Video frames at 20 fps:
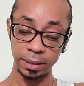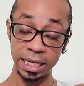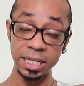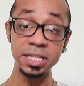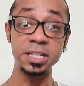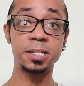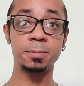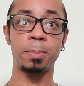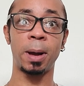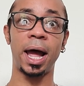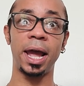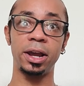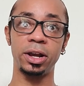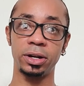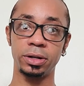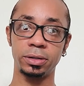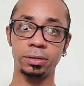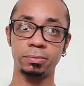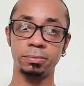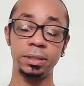
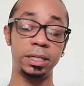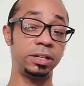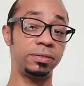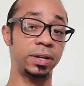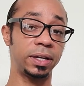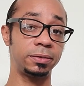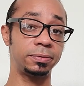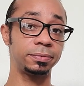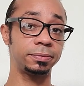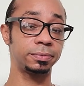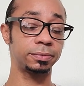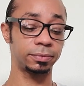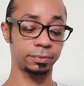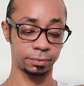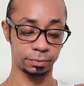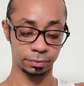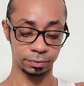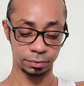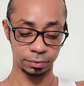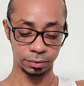inspired even.
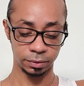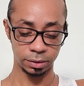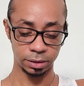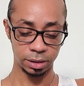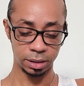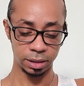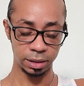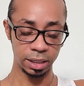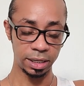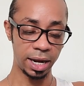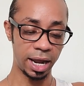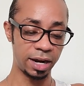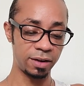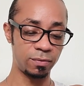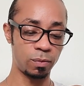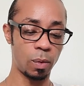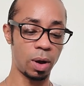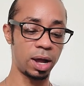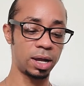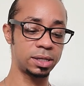The Knight
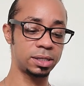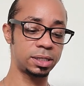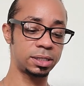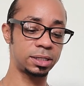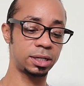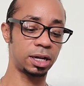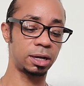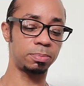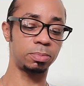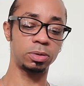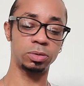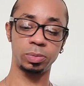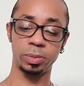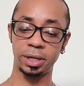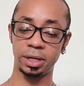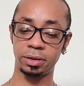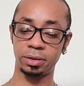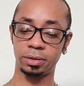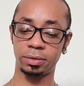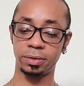of Wands is coupled
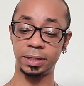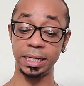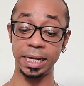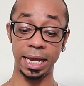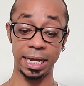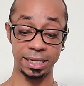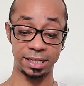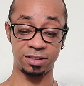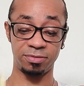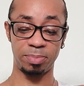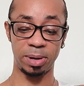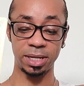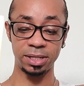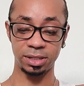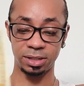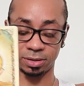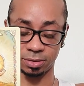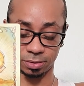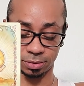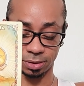with the Ace of
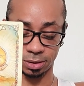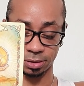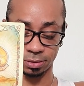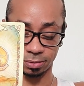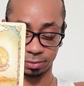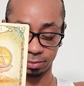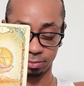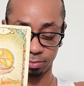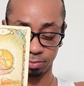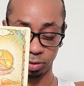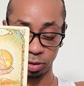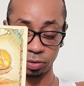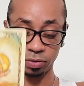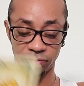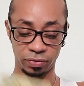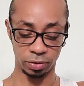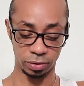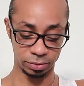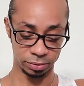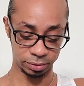Pentacles.
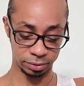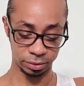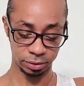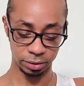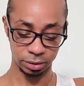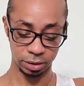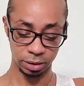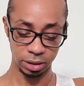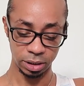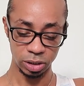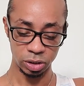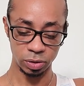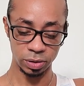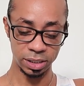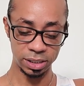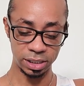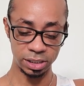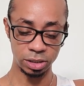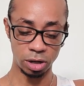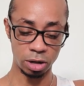Beautiful. So
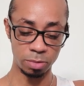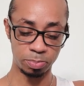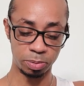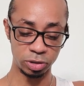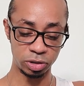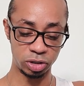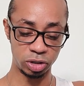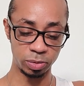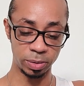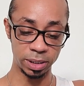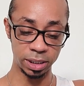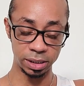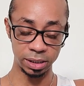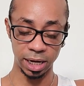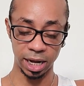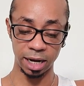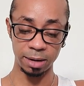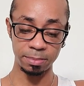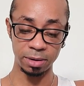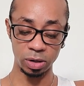this has all put you in
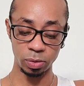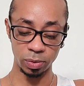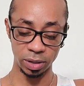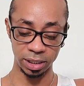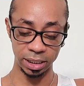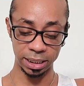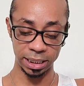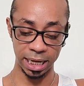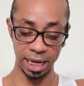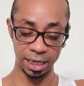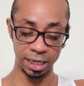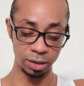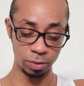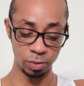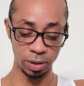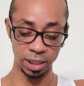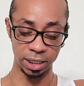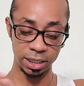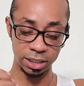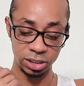alignment with getting
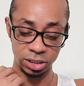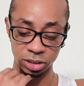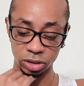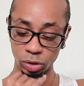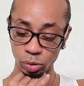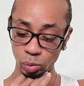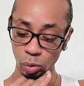what it is that